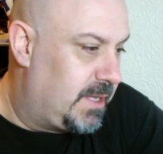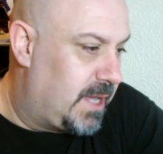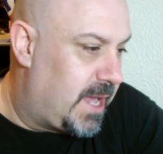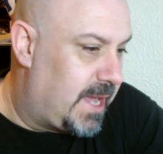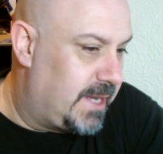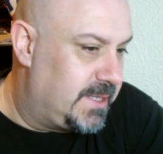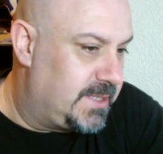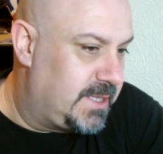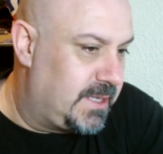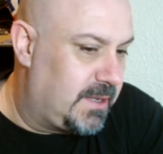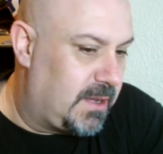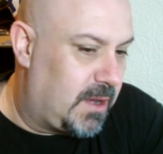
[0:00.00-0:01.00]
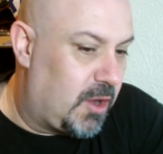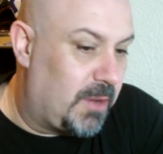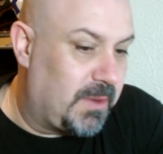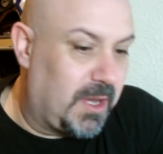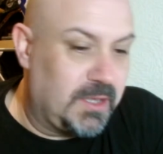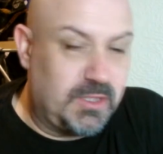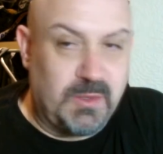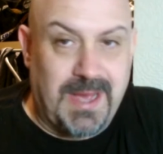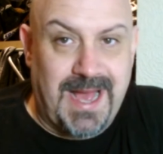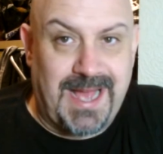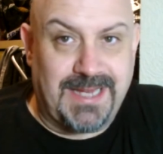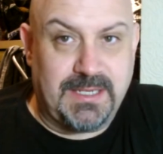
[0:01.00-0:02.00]
and I'm going to
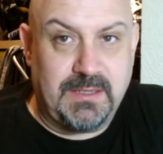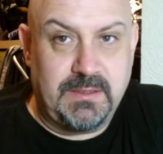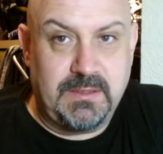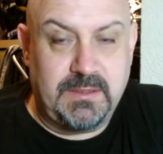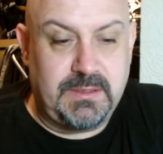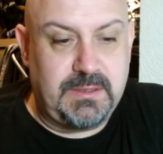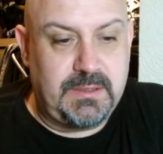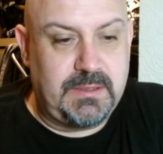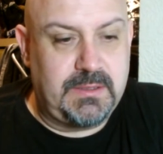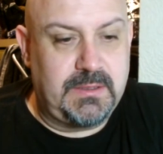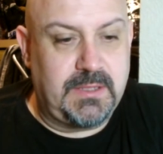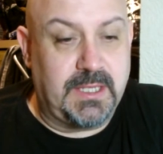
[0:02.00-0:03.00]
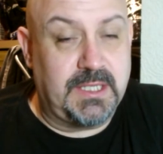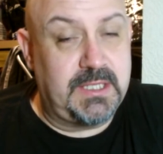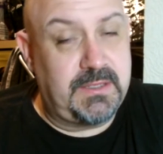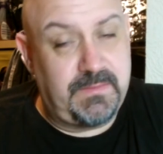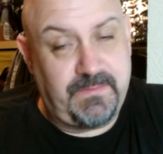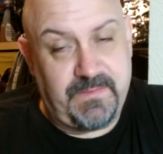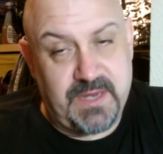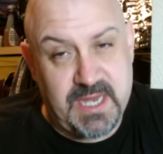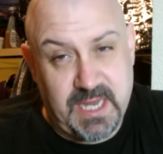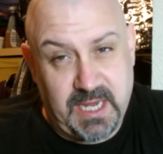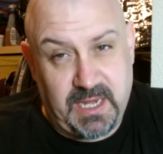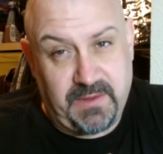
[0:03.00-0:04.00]
add, it's
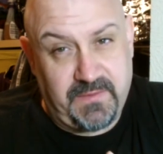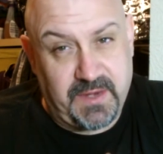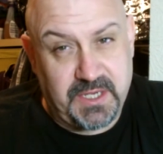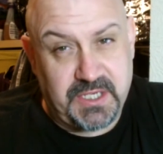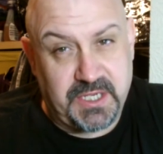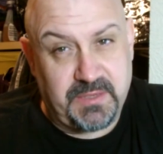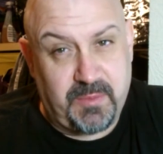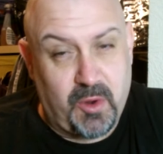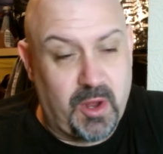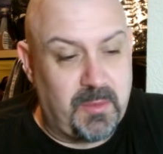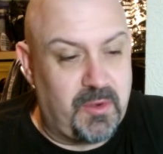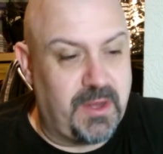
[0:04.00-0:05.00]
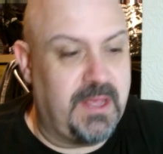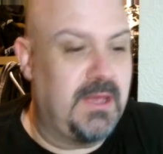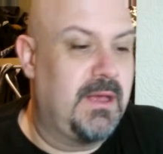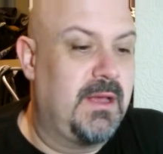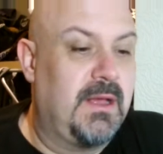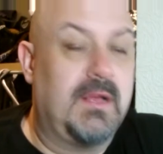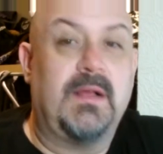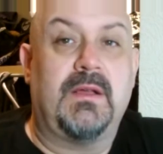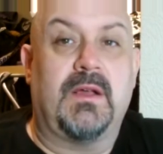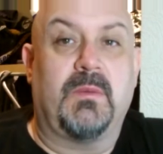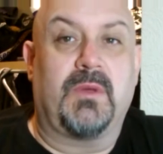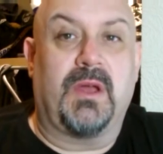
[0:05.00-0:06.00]
nearly finished its primary,
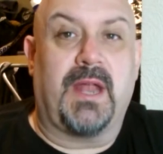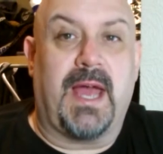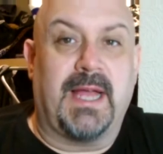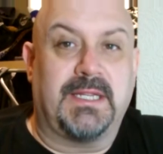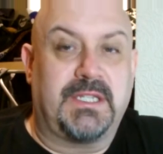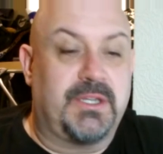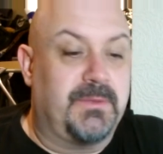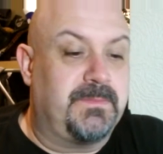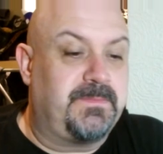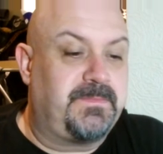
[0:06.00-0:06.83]
I'm going to add some